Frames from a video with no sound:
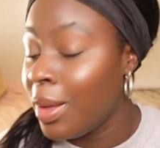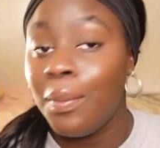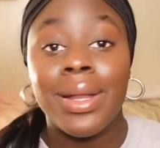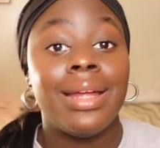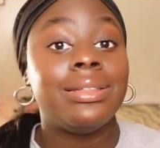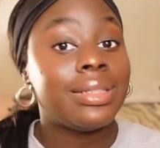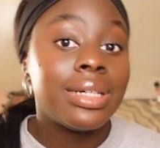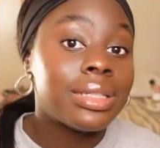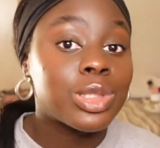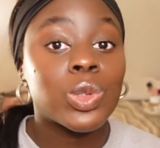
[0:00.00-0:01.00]
But I
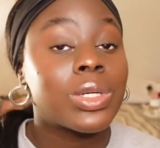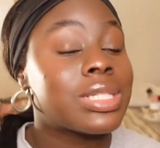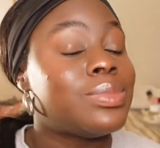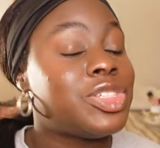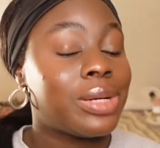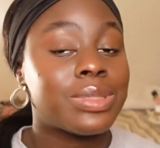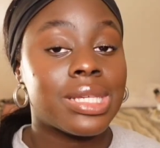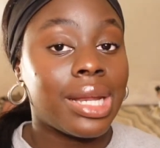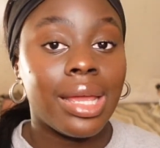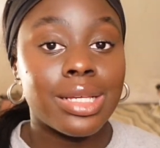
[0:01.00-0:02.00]
did score some gems
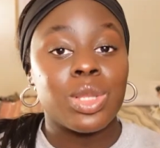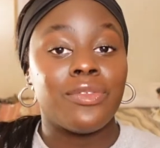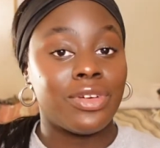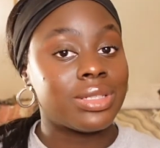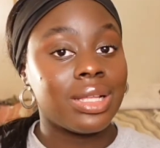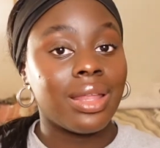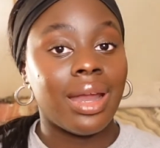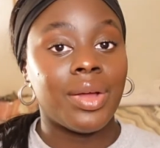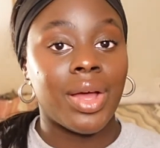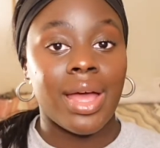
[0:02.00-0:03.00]
today. So the first thing that
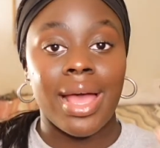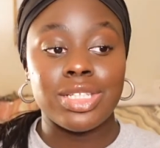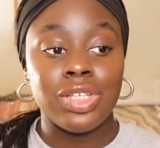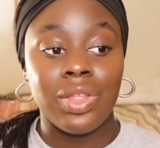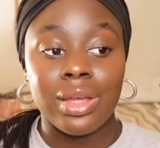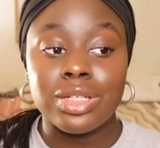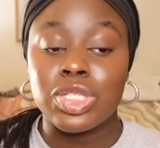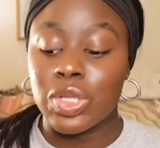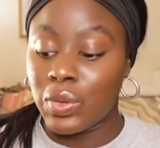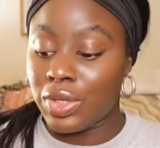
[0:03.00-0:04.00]
I got I actually think is
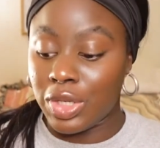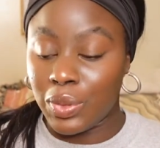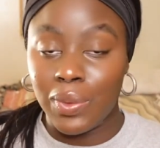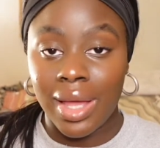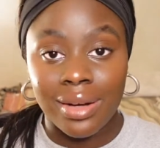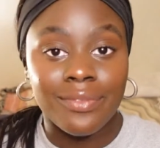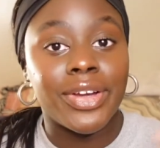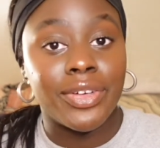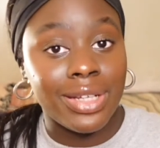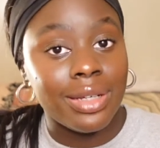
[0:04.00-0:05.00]
so cute and
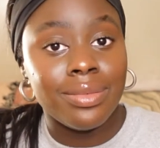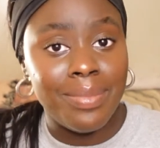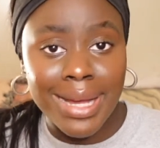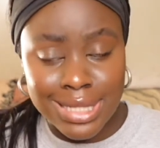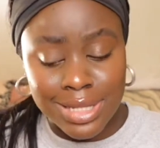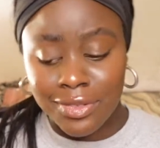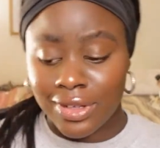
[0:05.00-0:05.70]
very massive